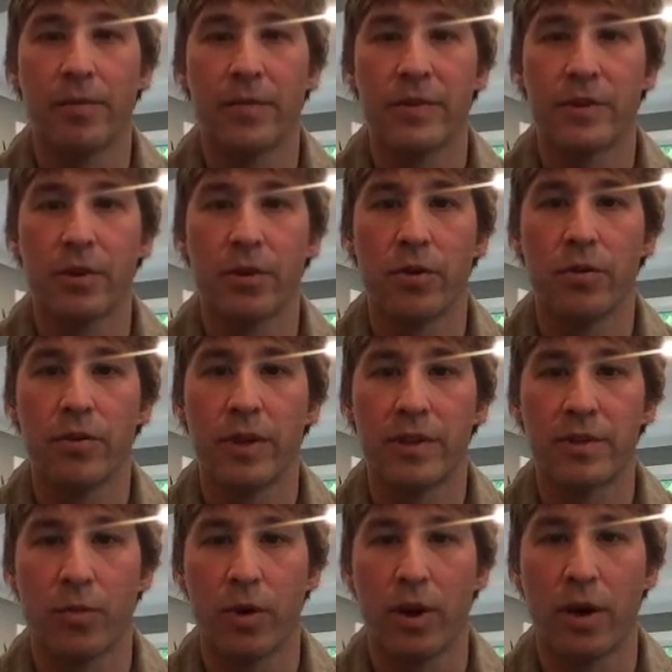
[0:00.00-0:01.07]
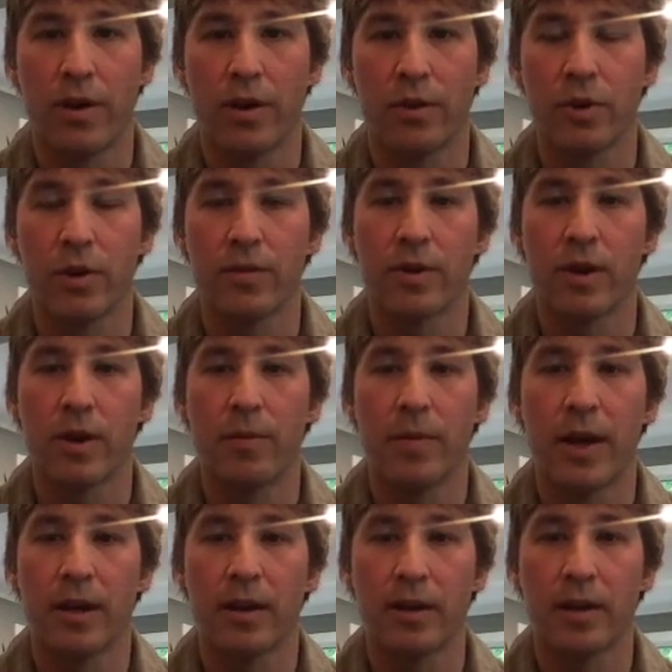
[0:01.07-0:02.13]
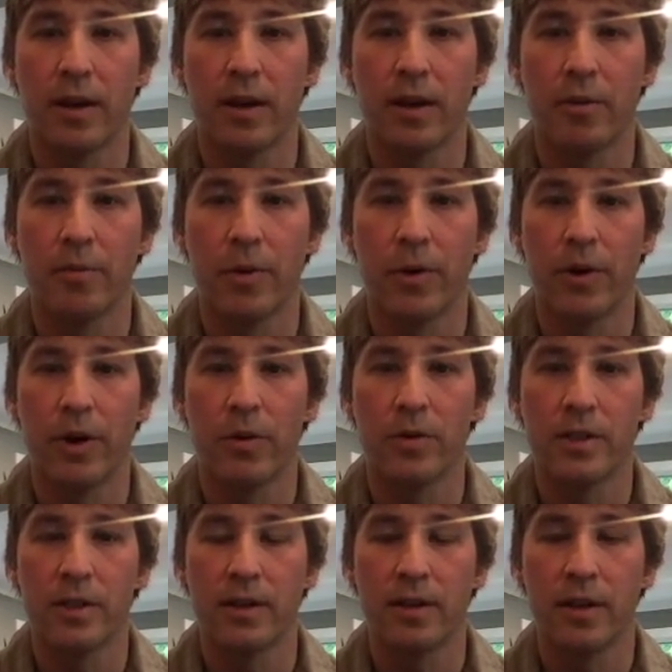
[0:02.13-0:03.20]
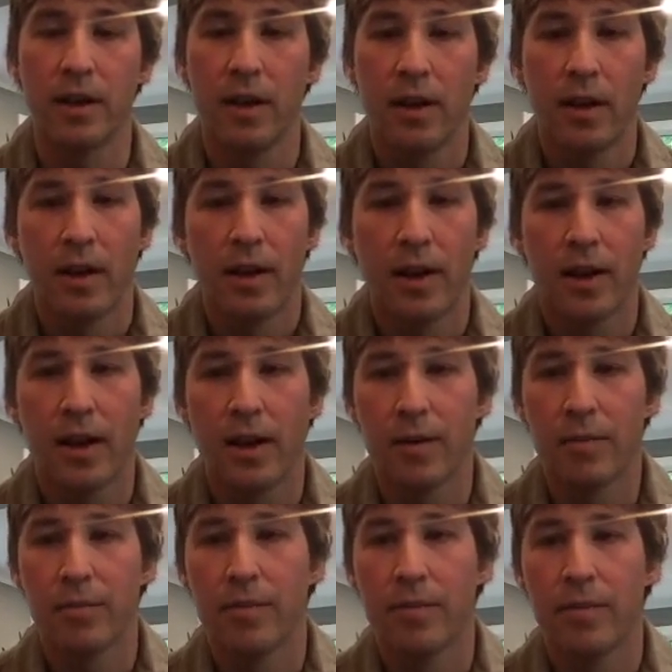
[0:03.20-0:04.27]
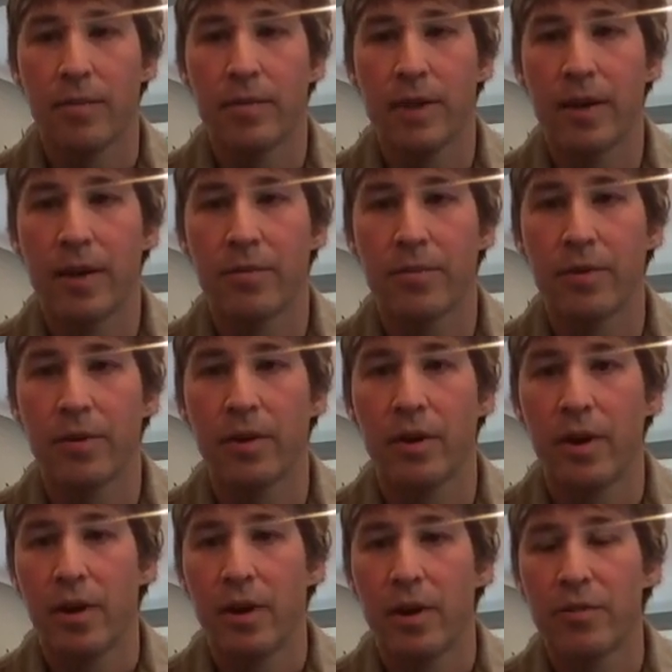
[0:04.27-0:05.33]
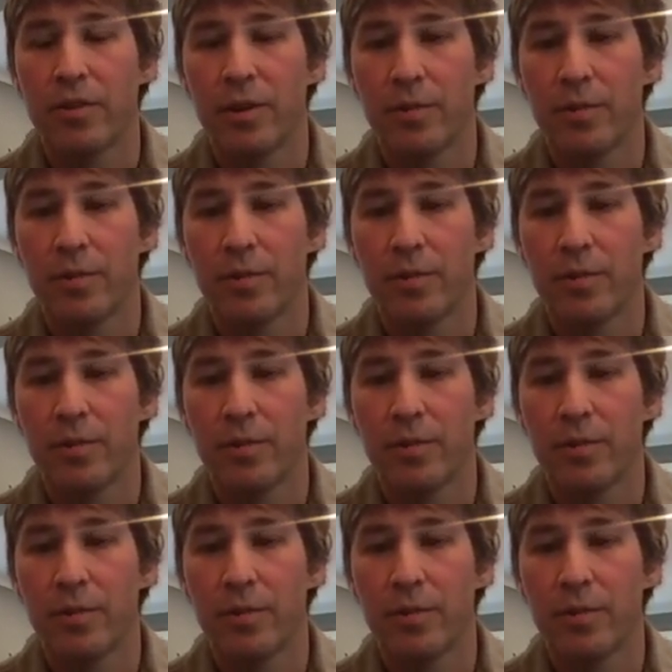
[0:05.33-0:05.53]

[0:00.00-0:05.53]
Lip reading: So that's another way of combating burnout. And yeah, for the